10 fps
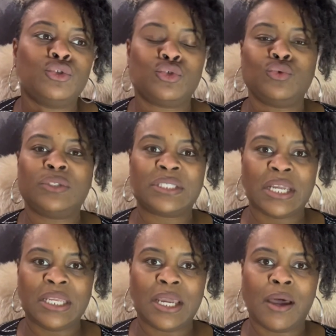to
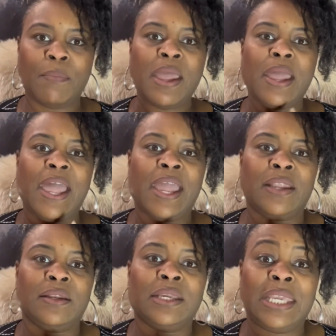study up
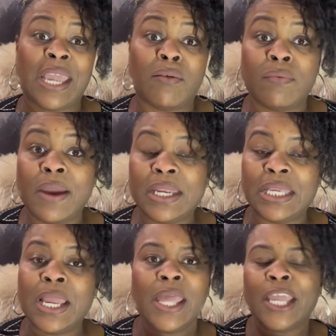and get ready.